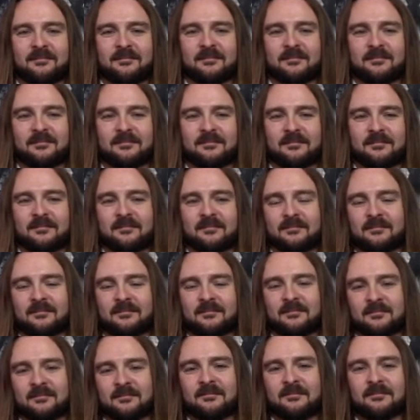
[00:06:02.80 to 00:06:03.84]

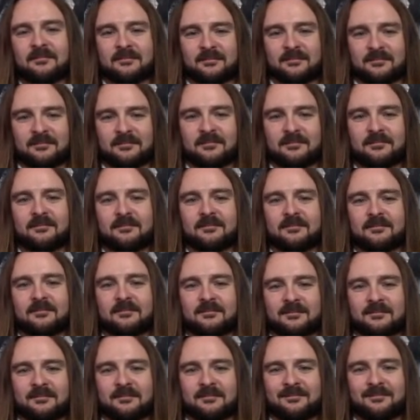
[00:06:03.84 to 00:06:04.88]

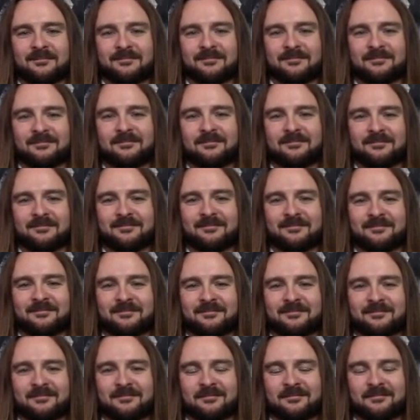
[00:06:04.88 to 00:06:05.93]

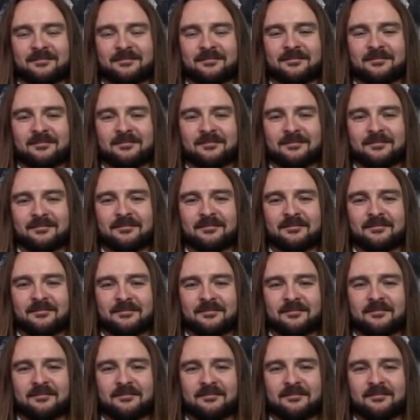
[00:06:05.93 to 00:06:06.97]

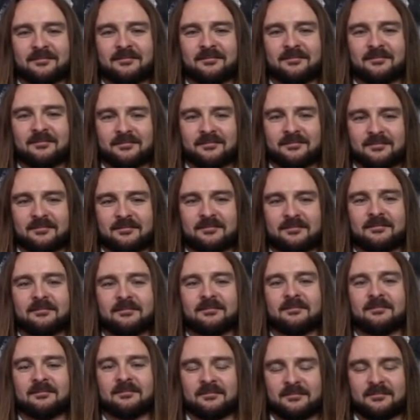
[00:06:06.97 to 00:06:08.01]

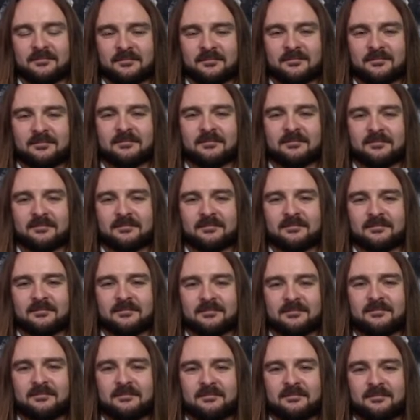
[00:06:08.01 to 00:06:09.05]

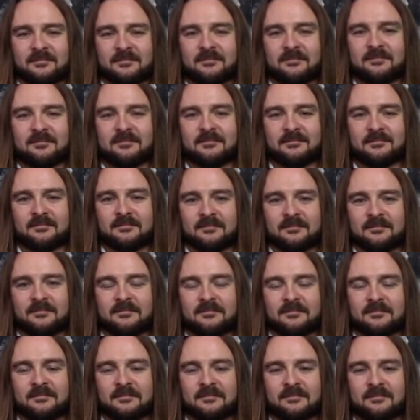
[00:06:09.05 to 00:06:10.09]

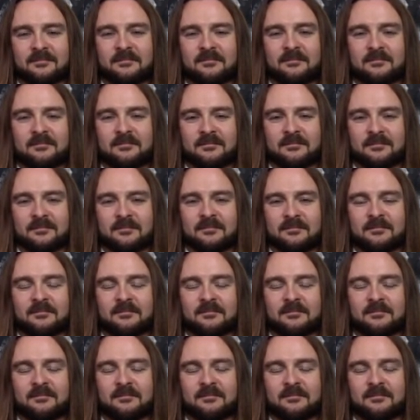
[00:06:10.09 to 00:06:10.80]
No words are spoken by the person on screen.